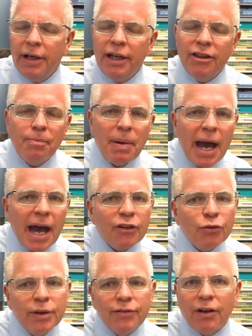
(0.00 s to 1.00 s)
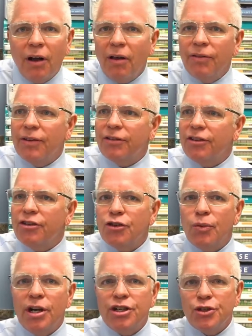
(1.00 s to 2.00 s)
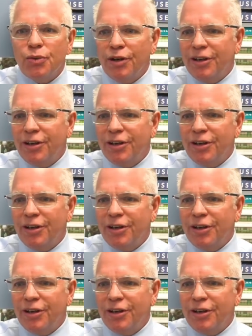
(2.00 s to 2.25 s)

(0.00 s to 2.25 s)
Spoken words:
In the past, we've called this situation where